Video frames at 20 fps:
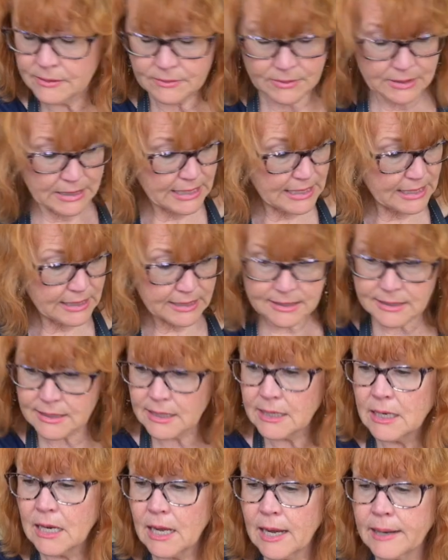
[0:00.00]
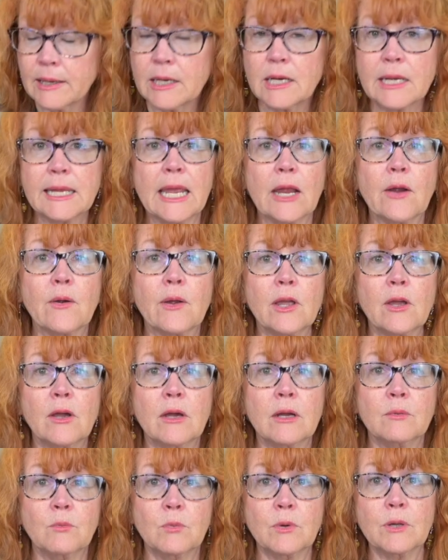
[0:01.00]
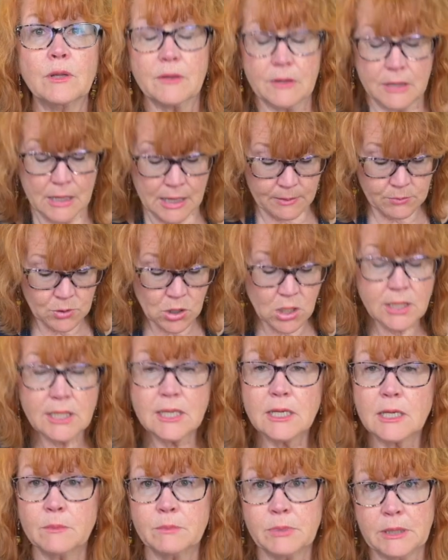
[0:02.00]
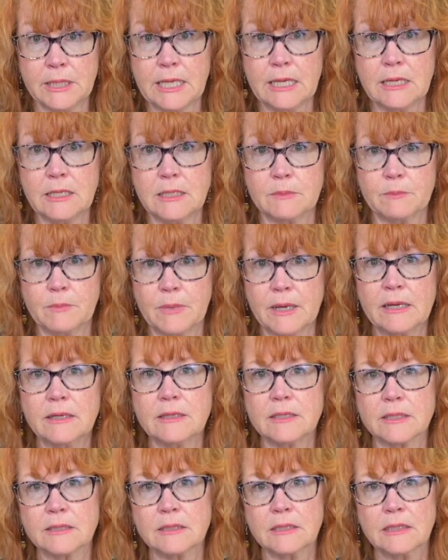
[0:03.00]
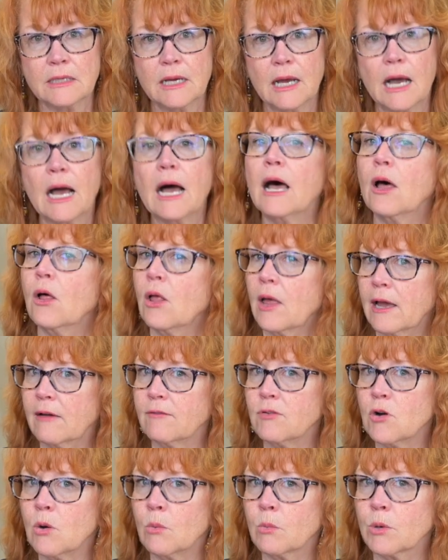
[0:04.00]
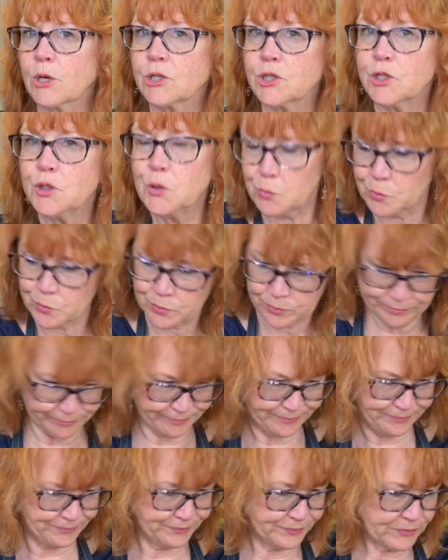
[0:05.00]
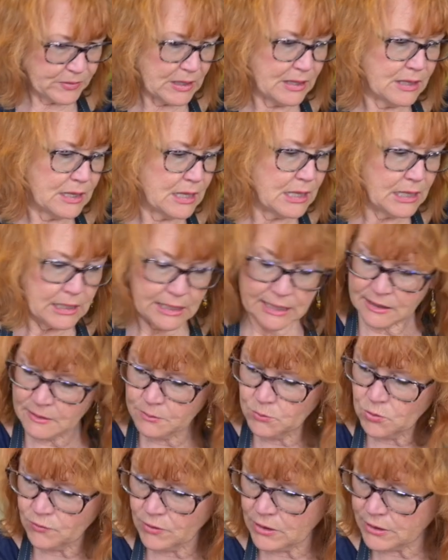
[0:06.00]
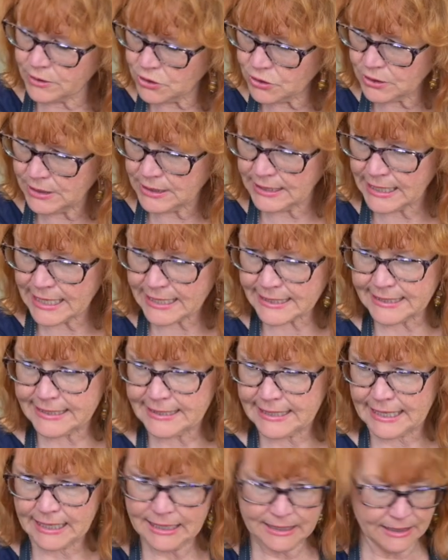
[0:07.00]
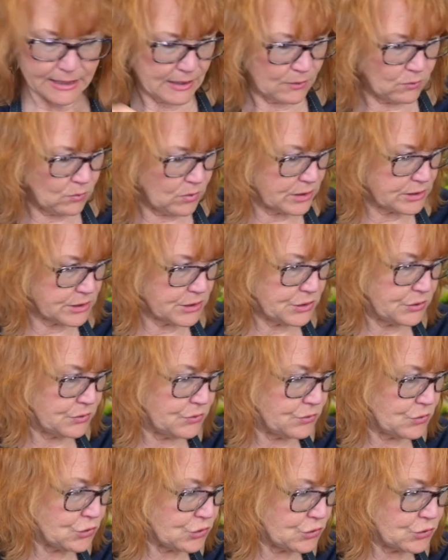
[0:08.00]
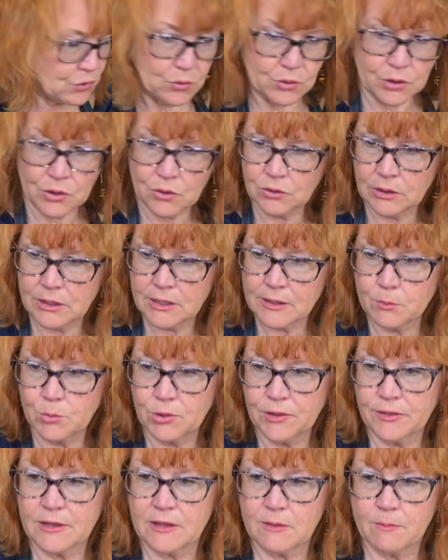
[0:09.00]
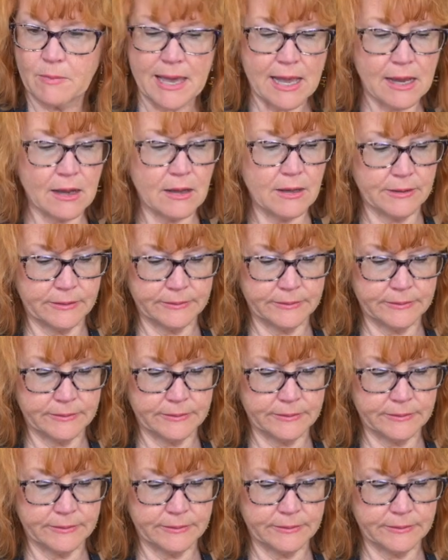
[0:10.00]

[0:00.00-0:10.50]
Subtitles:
next, and I'm going to carry on with, I'm not complete, but I'll have homework too. Let's move on to the next thing I want to show you. Let's put this back